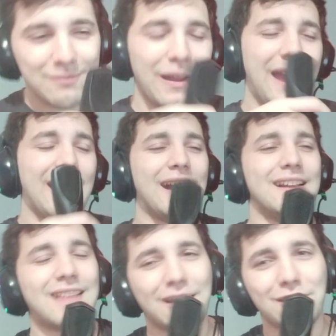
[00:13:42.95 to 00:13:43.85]
But yeah,
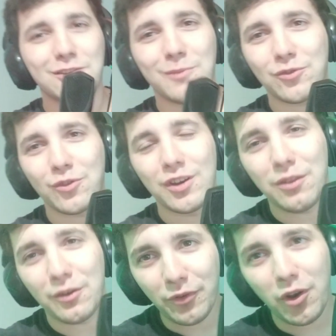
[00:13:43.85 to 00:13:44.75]
guys, thank you so much for
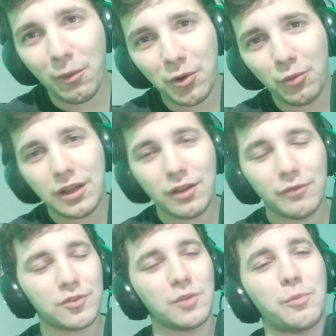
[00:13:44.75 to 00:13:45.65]
another phenomenal week
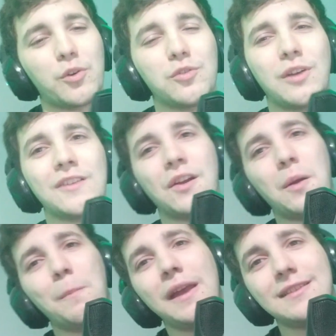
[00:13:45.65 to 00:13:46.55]
of your support. You guys
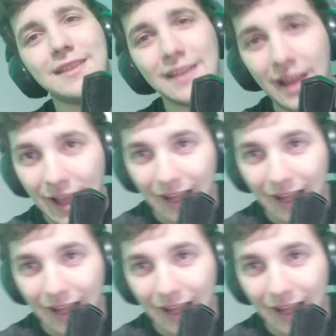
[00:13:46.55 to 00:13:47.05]
are amazing.